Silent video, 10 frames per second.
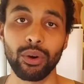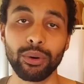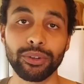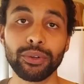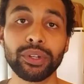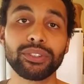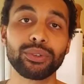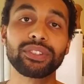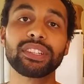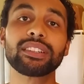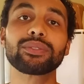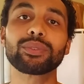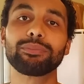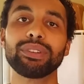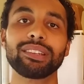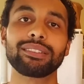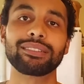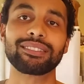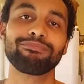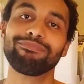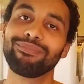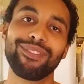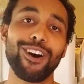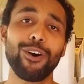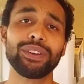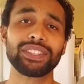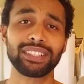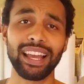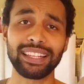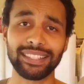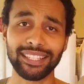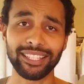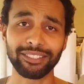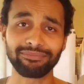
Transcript: or doing tortillas with beans, always a classic.